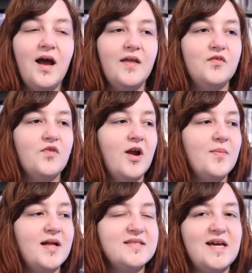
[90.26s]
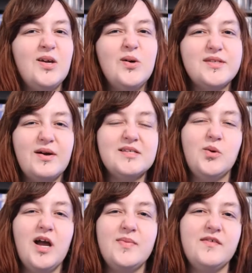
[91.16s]
and the romance, and it also has
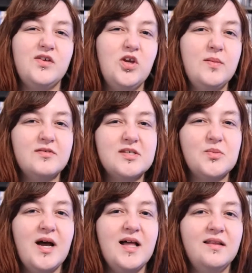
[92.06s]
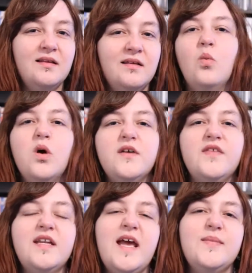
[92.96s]
quite a bit of humour as well. One of
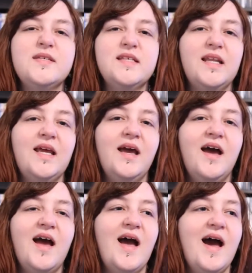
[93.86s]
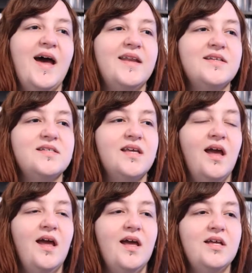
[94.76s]
their neighbours, Leah, and
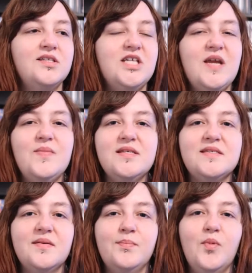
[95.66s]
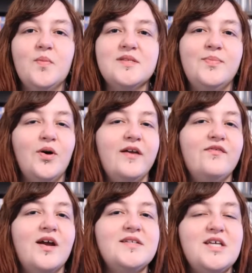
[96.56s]
Jamie's mum's
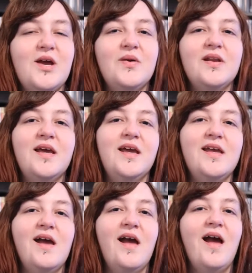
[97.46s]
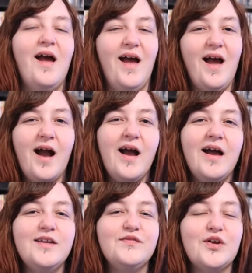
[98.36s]
boyfriend, Tony, are
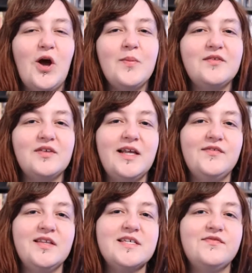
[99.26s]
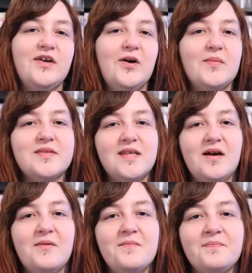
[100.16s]
kind of the comic relief in this film,
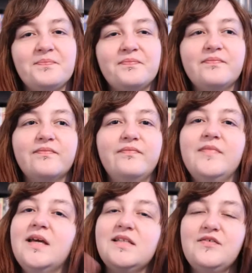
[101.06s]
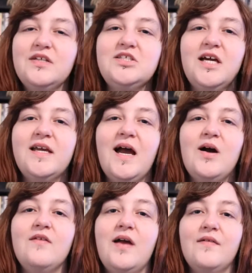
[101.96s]
so definitely check it
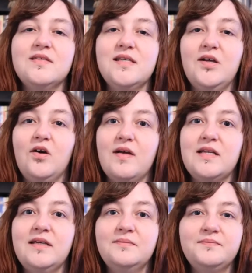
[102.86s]
out if you haven't seen it already.